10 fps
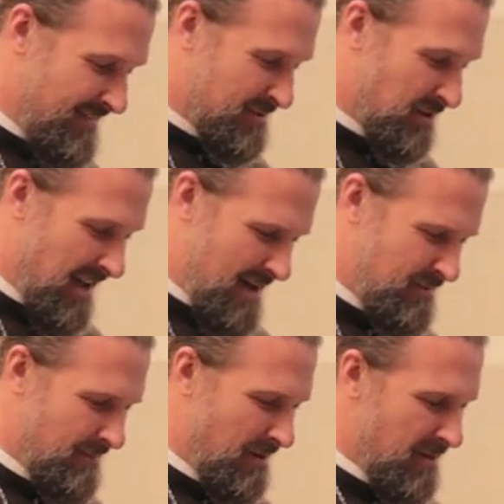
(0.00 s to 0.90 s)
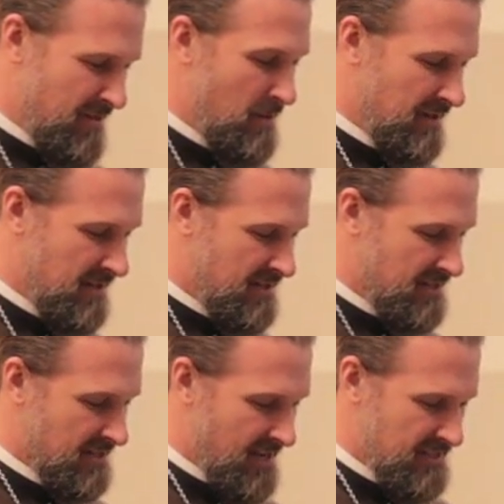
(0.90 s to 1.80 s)
So happy to be with you and
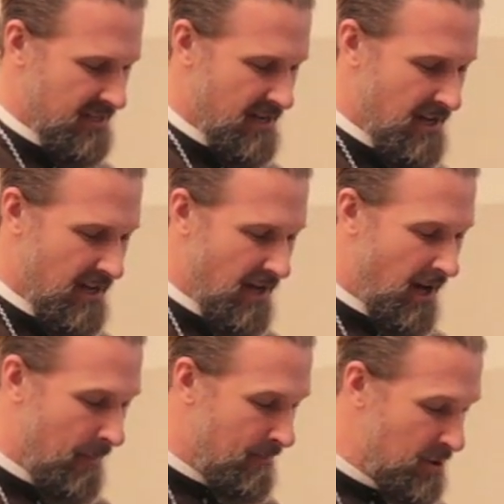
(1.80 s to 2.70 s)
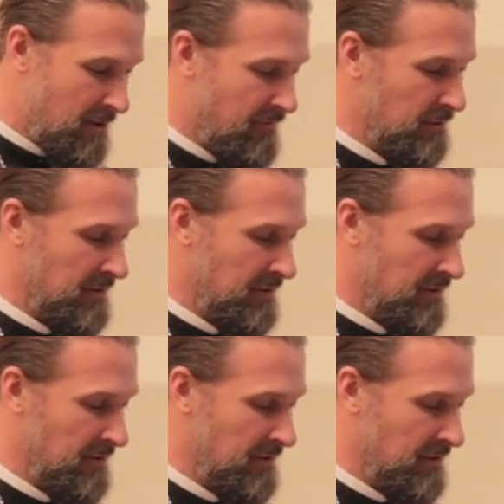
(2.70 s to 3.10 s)
discussing a beautiful